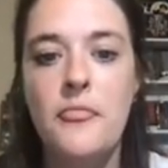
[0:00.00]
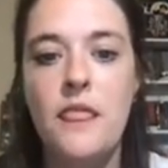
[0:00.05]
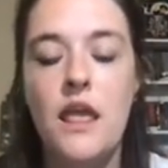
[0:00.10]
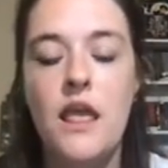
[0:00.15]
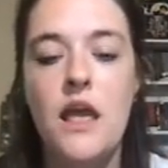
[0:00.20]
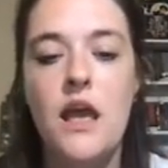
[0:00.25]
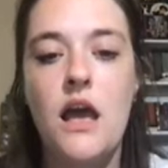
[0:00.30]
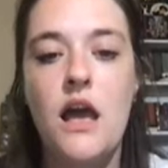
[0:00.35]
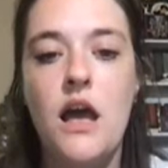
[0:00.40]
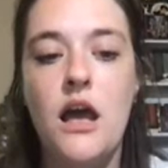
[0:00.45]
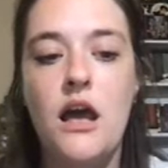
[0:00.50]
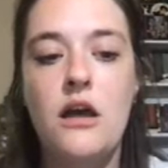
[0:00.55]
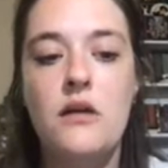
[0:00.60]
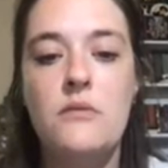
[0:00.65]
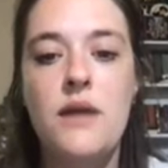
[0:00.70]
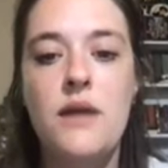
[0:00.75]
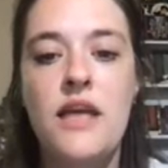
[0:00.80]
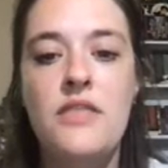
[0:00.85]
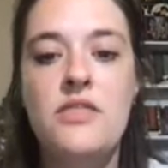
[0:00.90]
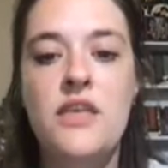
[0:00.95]

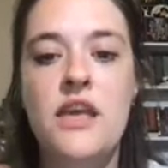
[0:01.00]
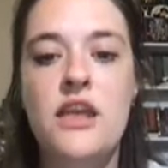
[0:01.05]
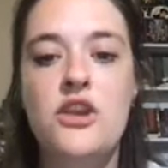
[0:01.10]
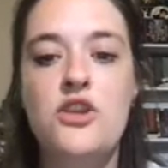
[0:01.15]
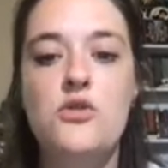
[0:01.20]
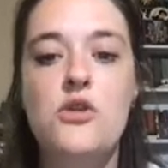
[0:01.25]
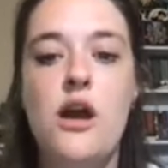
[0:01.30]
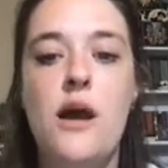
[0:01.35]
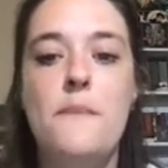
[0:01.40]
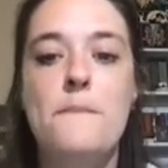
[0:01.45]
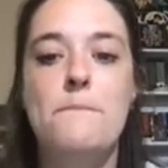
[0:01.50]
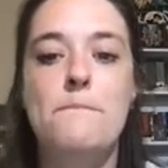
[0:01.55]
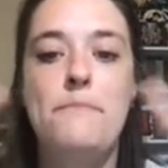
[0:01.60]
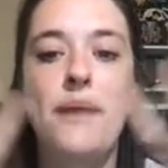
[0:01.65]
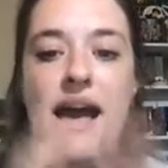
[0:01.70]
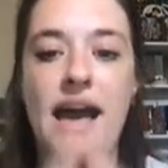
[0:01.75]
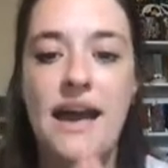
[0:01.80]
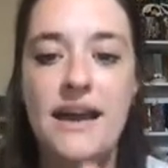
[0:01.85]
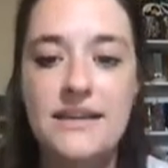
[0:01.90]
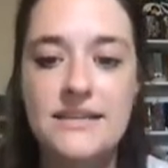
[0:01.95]
and then you come
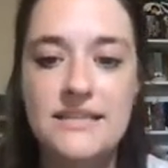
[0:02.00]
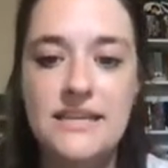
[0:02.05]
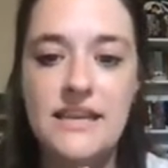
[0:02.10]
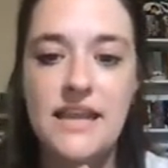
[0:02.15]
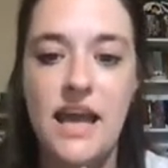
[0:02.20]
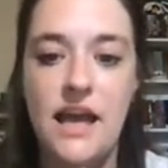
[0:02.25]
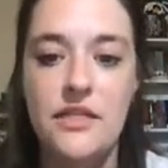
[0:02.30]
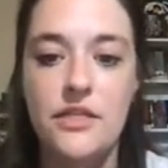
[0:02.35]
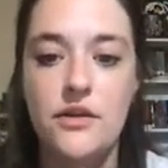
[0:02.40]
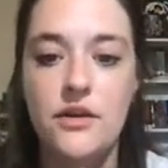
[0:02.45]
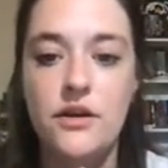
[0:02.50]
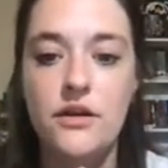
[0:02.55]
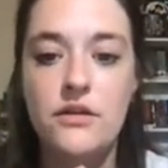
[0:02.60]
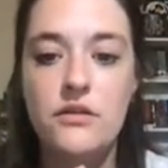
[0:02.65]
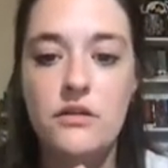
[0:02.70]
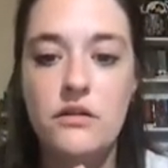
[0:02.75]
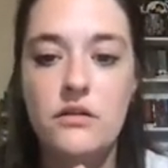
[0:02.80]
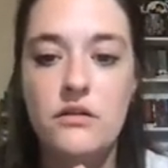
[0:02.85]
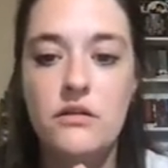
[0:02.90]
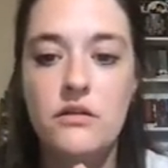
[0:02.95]
back together